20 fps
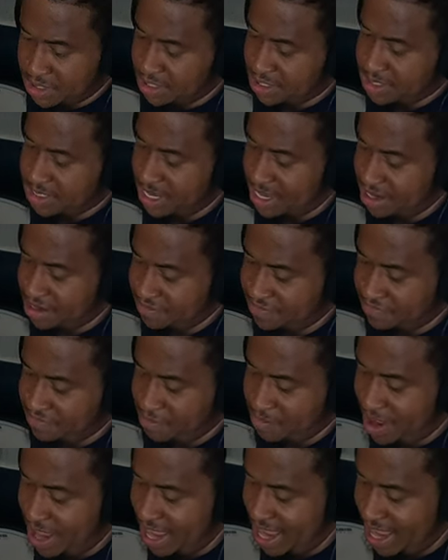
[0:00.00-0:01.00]
are the settings for
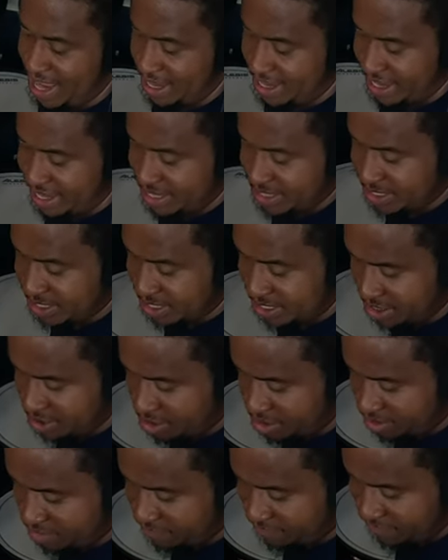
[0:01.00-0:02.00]
my hi hat
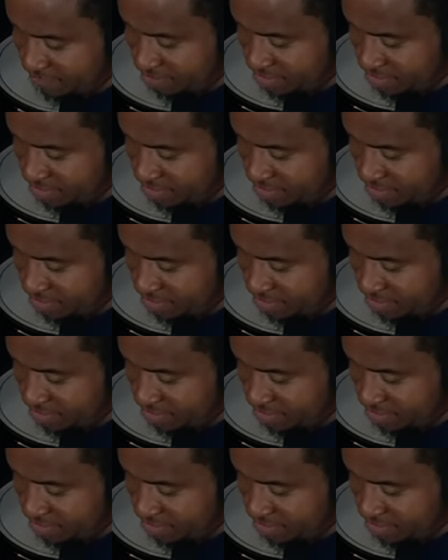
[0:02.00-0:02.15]
here. For